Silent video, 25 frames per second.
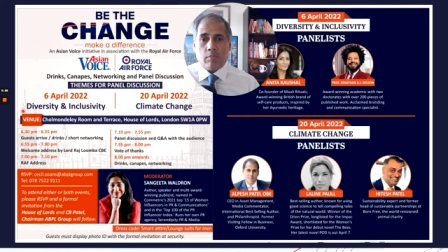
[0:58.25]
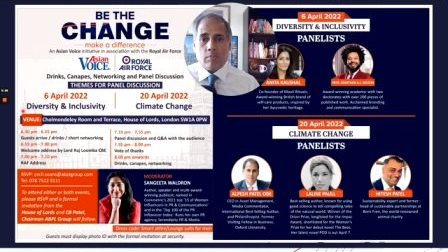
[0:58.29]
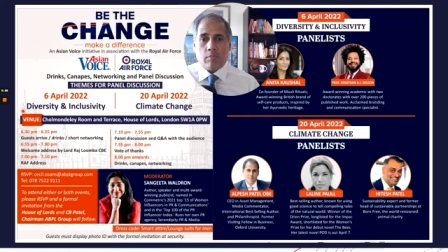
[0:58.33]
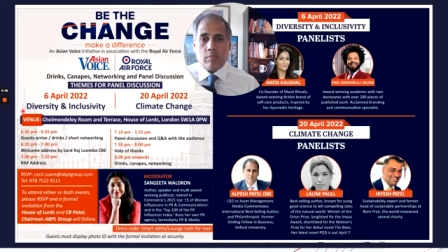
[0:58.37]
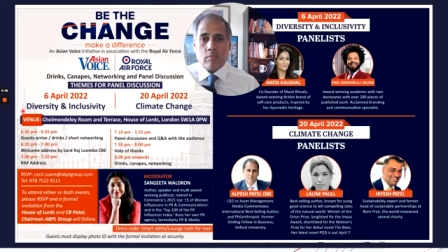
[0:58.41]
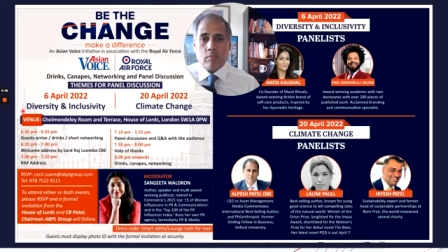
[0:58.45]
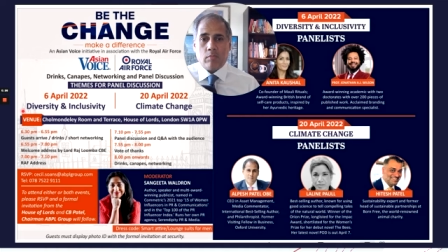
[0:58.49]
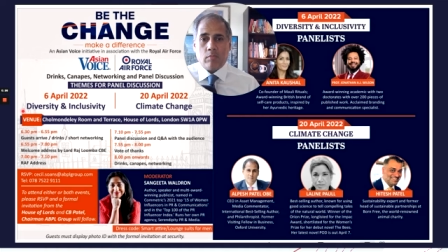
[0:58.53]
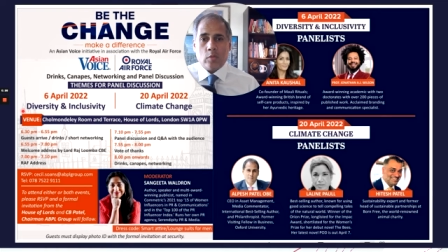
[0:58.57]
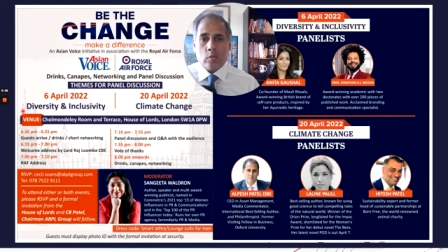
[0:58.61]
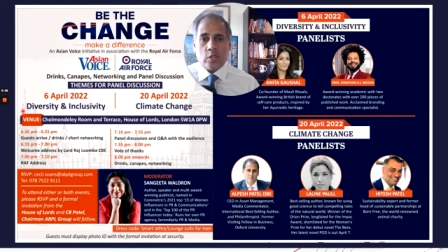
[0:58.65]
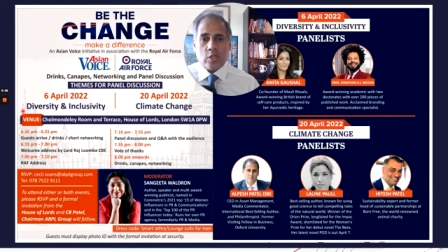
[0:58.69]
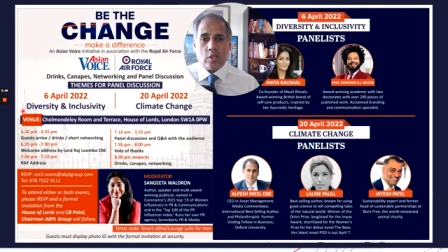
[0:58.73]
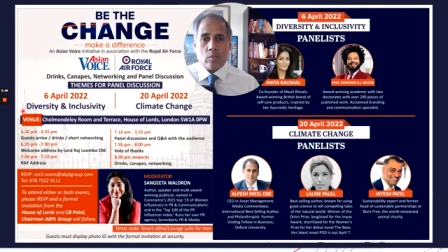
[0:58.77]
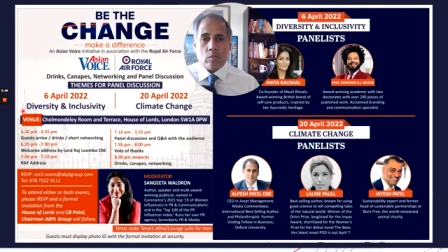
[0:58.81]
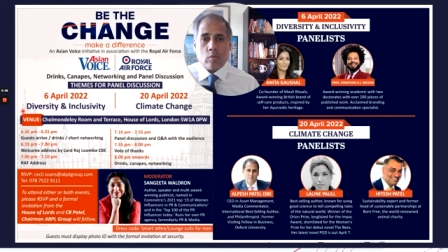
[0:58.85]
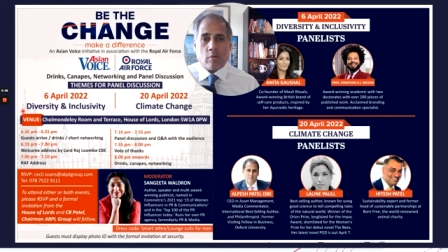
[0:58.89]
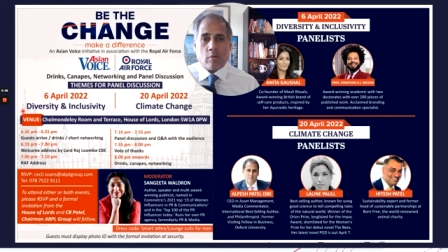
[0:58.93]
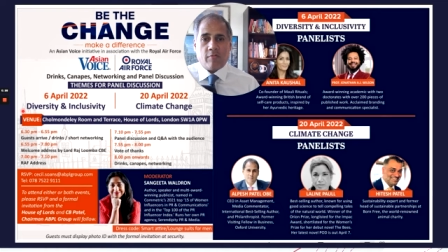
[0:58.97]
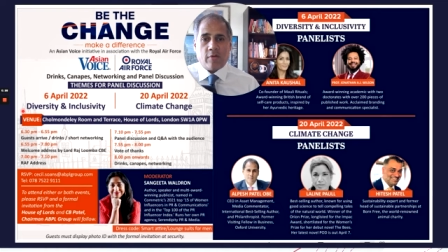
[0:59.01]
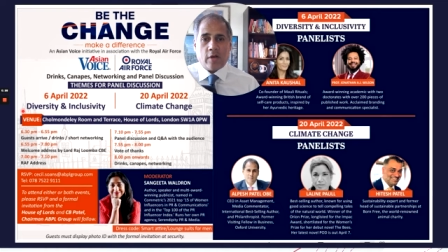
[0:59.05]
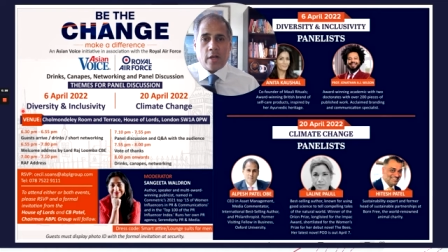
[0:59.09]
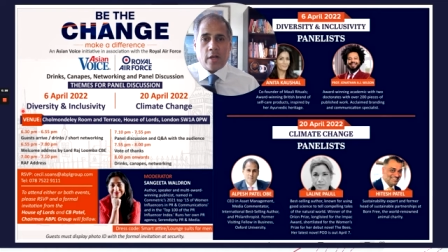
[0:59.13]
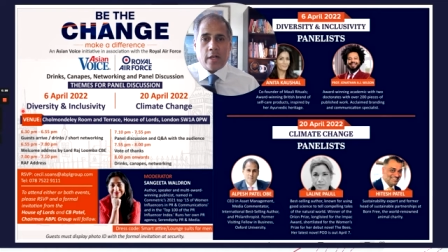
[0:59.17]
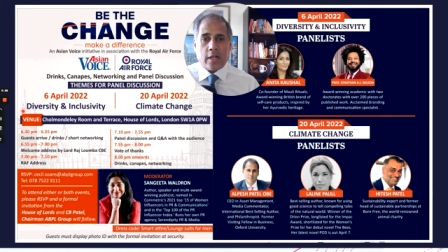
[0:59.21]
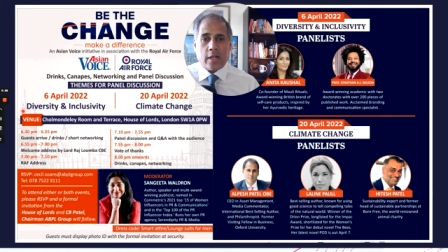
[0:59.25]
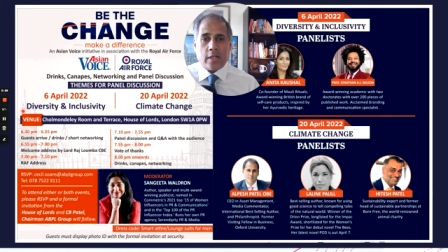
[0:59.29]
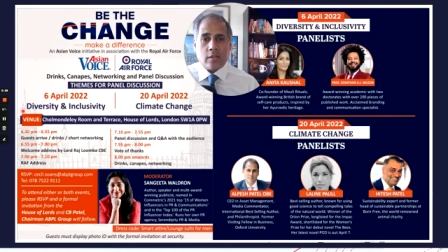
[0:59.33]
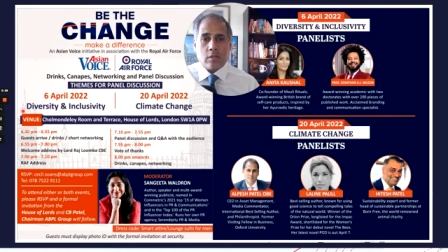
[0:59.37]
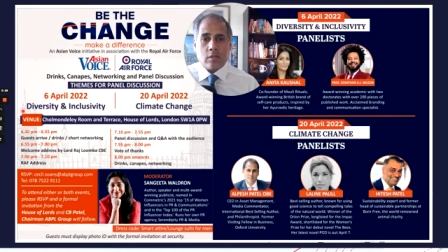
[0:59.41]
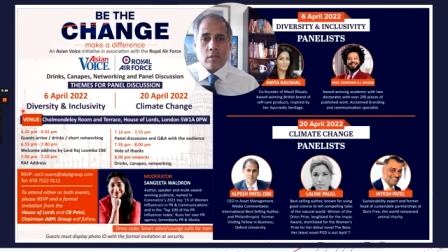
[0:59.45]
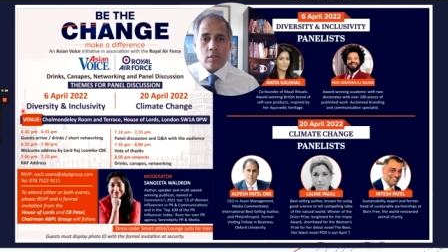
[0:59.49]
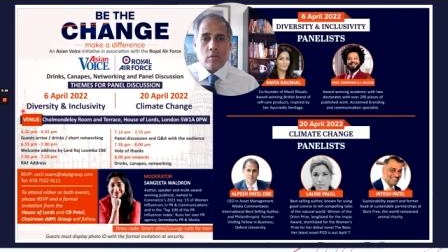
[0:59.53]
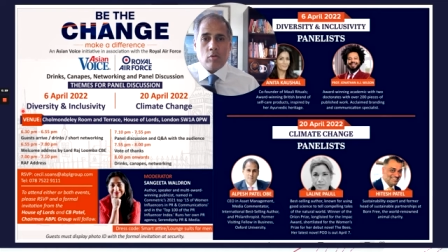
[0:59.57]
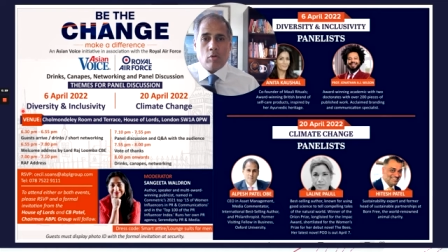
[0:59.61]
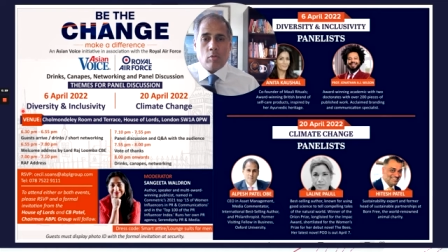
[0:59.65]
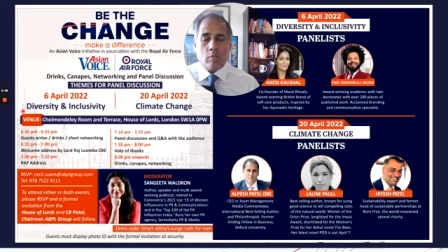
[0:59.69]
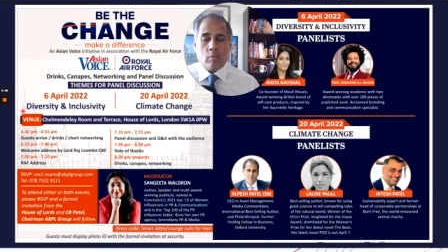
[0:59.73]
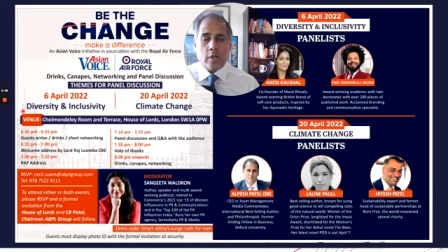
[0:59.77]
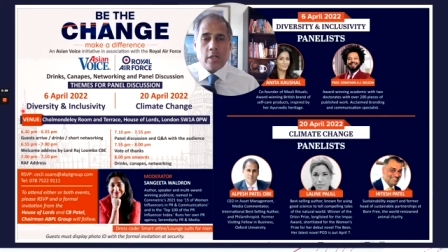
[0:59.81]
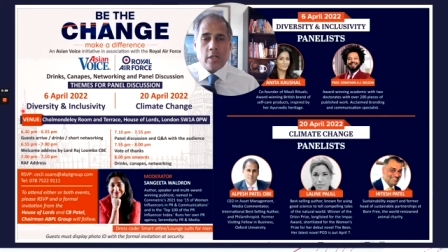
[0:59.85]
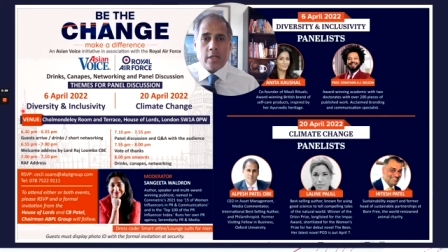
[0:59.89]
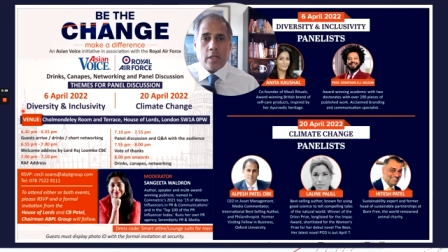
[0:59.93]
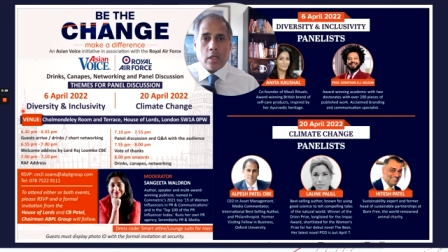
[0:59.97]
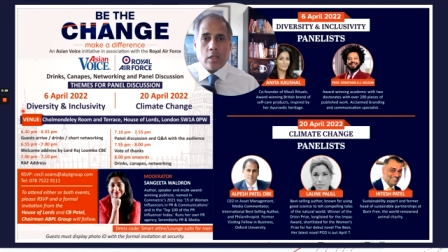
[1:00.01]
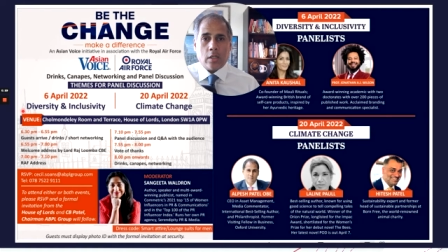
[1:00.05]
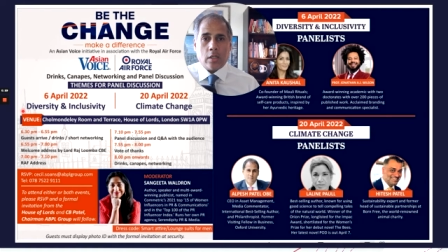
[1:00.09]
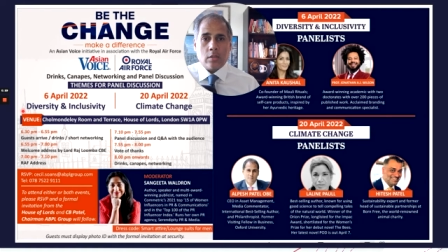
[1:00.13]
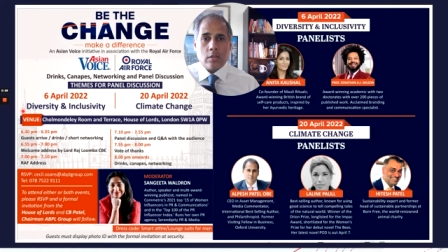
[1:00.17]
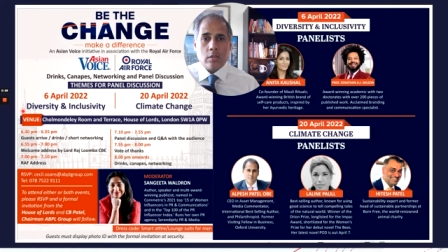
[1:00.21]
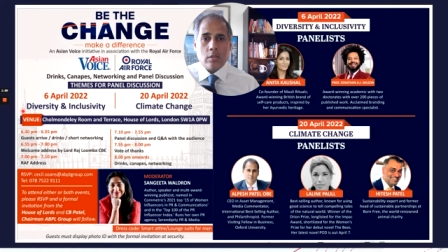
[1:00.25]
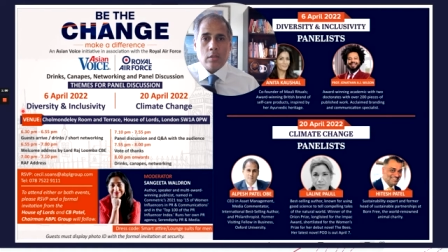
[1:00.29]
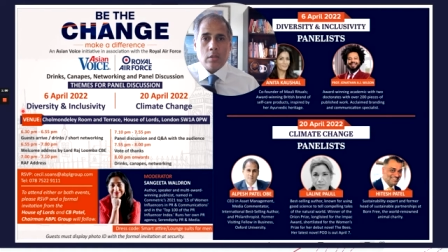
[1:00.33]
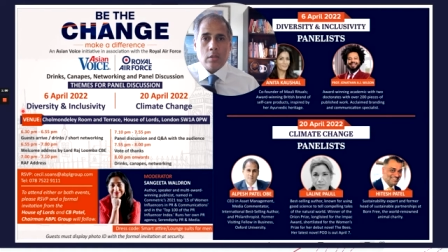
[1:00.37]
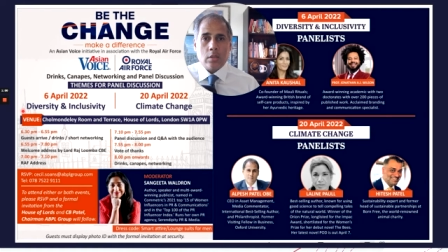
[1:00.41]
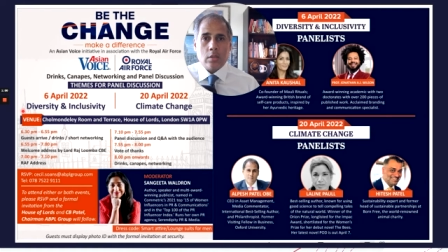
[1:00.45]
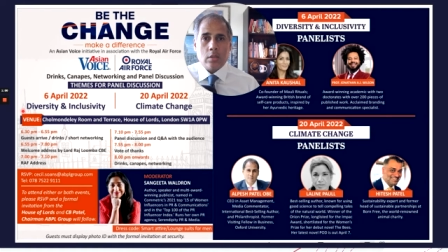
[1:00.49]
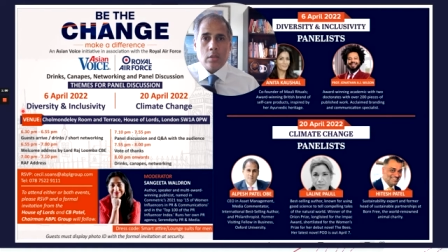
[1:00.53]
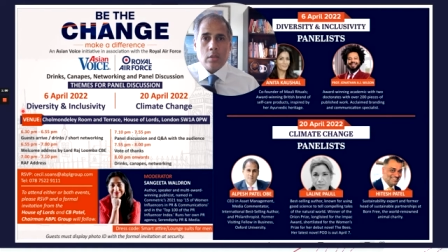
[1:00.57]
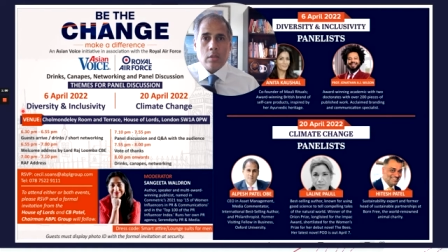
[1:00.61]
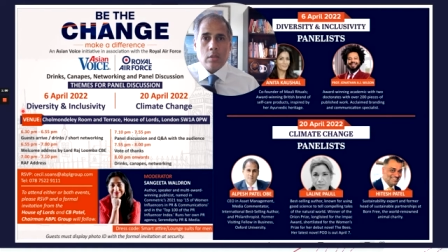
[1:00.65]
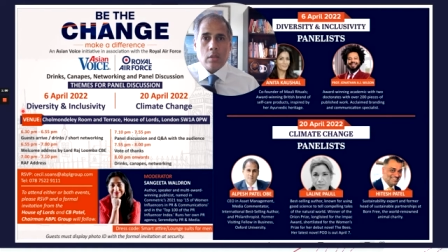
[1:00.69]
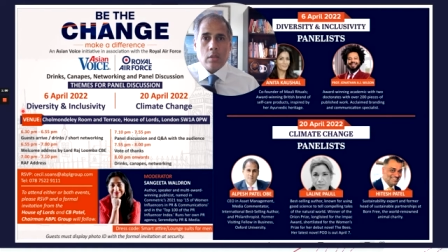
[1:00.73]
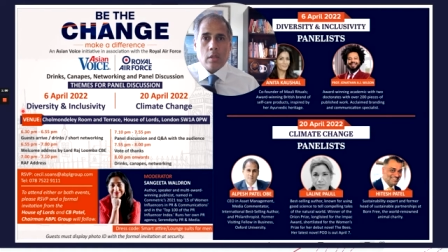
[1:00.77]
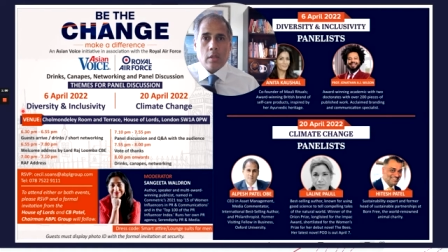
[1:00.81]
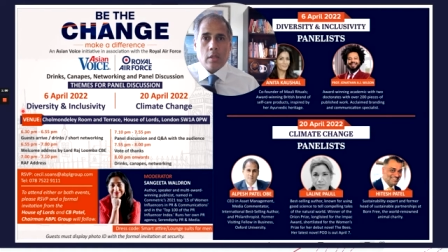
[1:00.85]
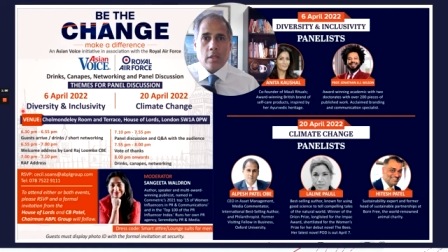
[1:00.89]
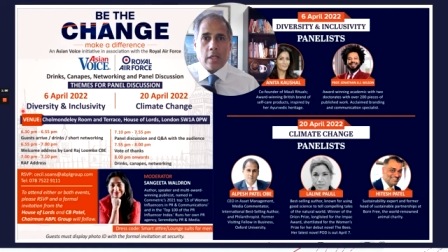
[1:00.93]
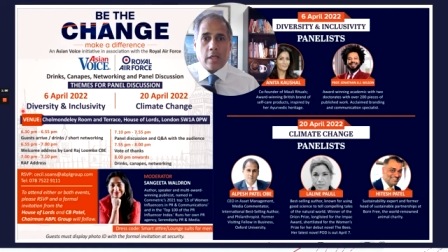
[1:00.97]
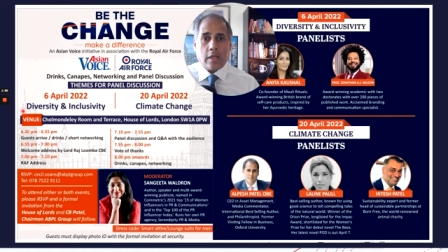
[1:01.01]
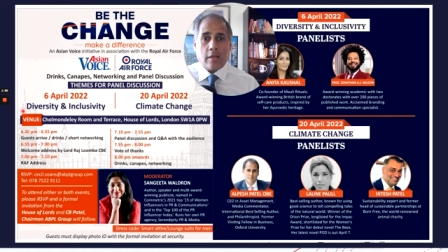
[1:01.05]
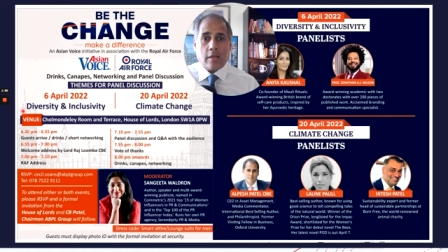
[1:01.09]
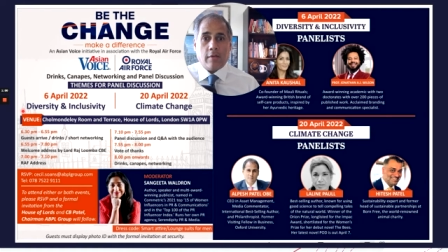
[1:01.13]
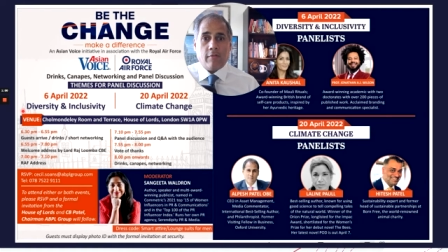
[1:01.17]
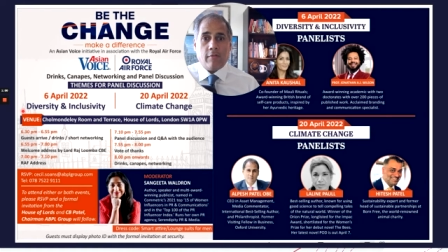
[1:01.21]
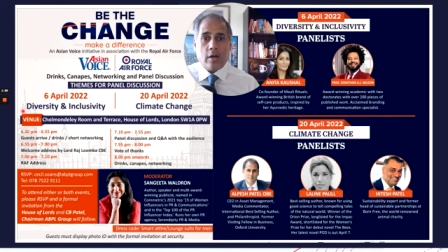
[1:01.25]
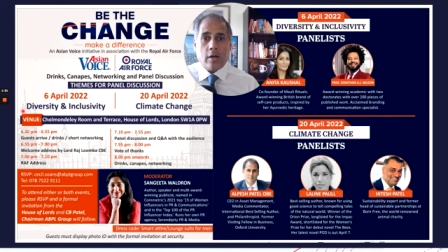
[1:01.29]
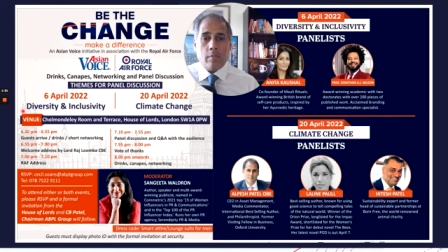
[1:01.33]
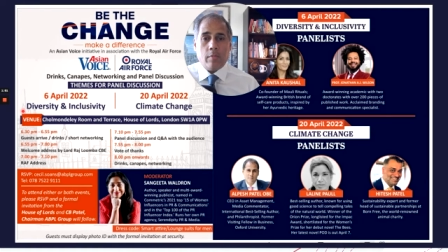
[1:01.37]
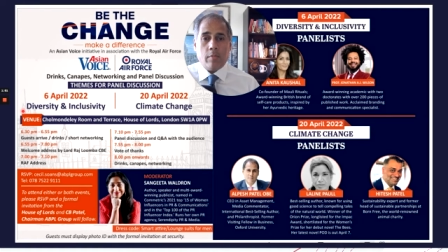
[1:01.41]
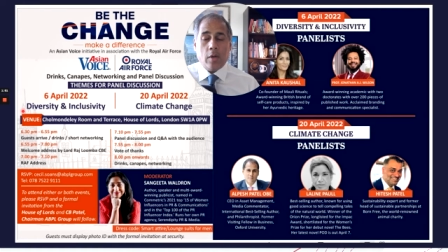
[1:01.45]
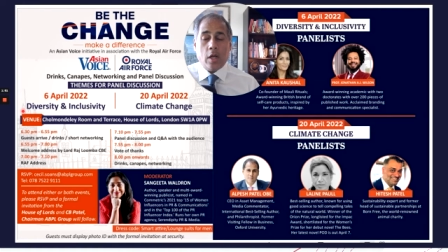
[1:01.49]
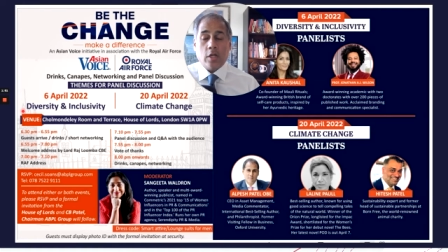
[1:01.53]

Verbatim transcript: which is what finance normally does. Thank you very much.